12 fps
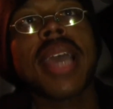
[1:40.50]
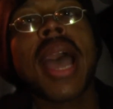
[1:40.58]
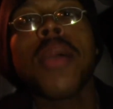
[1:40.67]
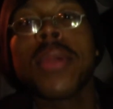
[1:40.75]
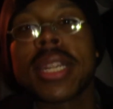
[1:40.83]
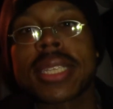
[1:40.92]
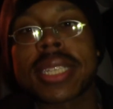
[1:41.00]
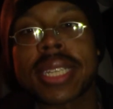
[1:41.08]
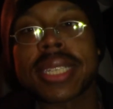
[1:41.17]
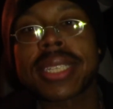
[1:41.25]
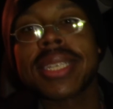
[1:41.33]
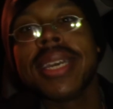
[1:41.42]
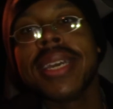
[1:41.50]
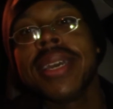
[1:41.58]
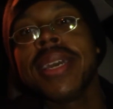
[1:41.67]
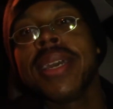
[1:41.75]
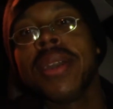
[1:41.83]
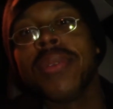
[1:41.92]
I went into this
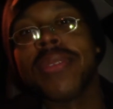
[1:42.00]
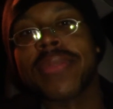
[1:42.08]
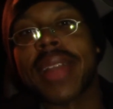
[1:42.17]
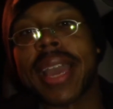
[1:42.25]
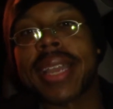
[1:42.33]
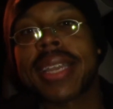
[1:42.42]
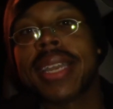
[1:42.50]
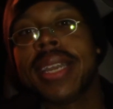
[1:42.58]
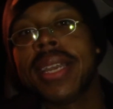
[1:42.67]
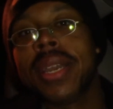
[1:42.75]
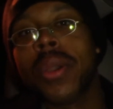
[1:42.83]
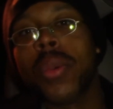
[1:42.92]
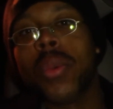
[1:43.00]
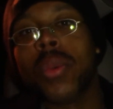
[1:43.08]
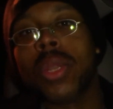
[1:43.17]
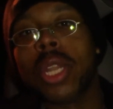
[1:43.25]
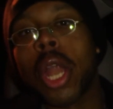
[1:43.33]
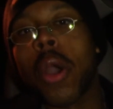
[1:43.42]
with like
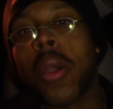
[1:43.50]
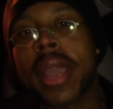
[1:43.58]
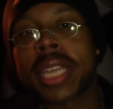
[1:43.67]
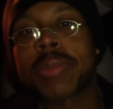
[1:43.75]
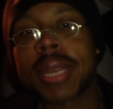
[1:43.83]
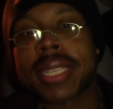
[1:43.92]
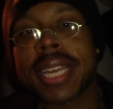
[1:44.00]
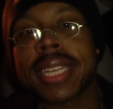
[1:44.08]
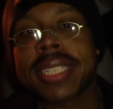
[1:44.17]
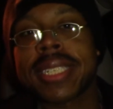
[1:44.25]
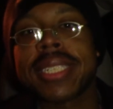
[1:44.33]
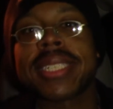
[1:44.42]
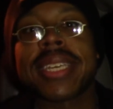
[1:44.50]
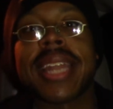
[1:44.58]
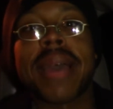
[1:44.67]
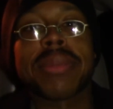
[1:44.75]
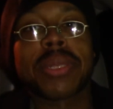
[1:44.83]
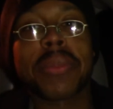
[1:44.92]
low expectations and
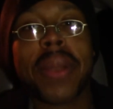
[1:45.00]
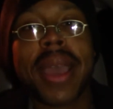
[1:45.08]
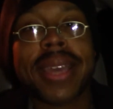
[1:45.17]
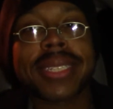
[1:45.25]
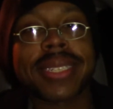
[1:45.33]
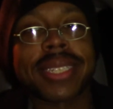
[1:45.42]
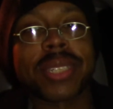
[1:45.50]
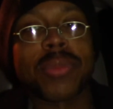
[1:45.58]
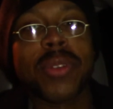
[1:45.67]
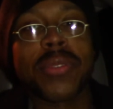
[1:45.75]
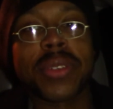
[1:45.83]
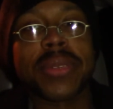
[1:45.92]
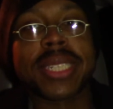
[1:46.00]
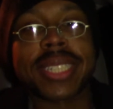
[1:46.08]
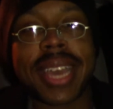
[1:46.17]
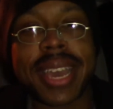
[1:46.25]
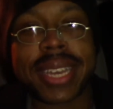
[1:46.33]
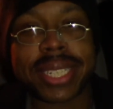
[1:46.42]
I was surprised that this movie was
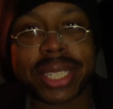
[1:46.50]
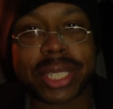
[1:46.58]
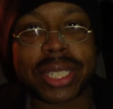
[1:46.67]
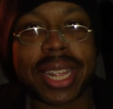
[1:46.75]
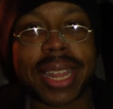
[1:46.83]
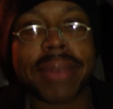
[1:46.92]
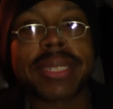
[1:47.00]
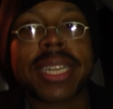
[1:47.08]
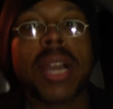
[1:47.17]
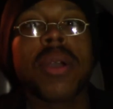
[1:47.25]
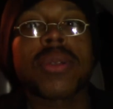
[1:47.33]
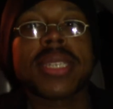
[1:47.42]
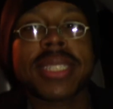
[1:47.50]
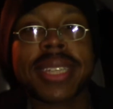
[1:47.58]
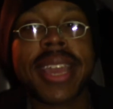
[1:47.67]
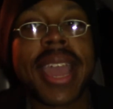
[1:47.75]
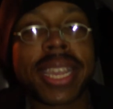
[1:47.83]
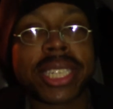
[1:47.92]
as I was like, "Oh, this
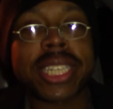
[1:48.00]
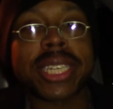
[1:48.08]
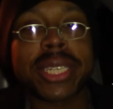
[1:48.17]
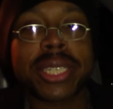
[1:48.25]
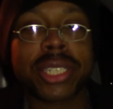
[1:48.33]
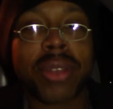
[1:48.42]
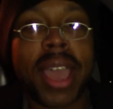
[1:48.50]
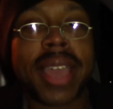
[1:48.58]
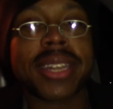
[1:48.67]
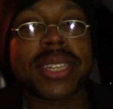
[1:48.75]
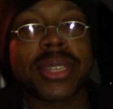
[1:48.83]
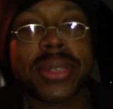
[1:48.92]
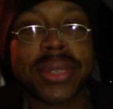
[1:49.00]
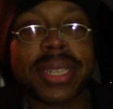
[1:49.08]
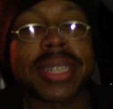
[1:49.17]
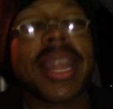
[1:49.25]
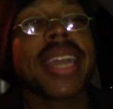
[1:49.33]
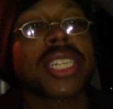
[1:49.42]
they actually tried to do
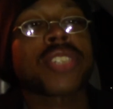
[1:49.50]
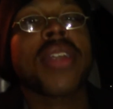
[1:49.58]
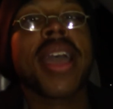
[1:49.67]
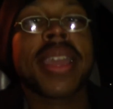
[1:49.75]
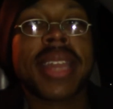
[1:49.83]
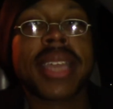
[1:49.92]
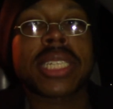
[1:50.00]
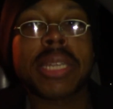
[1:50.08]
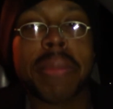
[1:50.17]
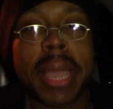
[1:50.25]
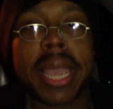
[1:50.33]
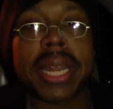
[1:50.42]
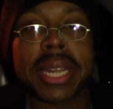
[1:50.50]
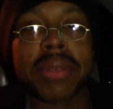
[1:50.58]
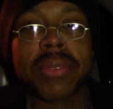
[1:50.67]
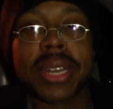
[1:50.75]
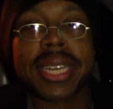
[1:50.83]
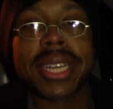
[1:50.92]
not tried. They actually made a
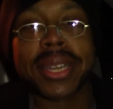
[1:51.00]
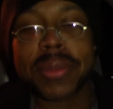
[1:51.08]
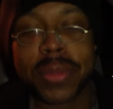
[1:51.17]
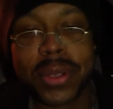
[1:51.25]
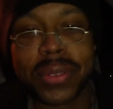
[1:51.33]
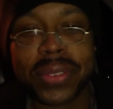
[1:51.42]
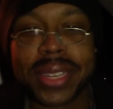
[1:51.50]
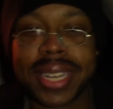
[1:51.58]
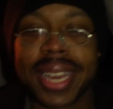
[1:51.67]
really good movie."